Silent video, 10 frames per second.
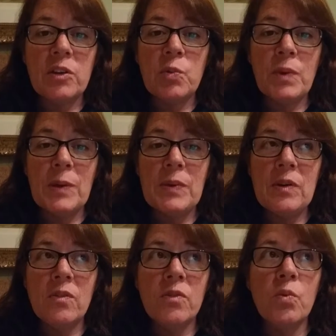You may
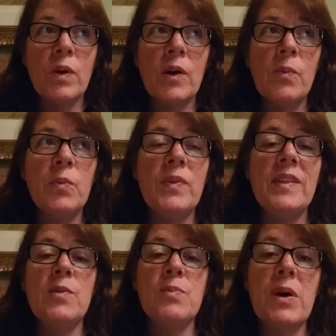be overwhelmed with
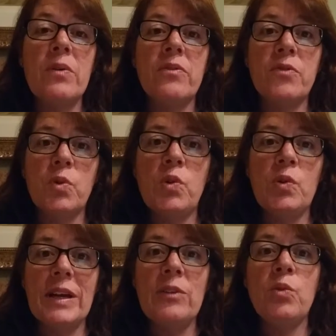the amount of food you get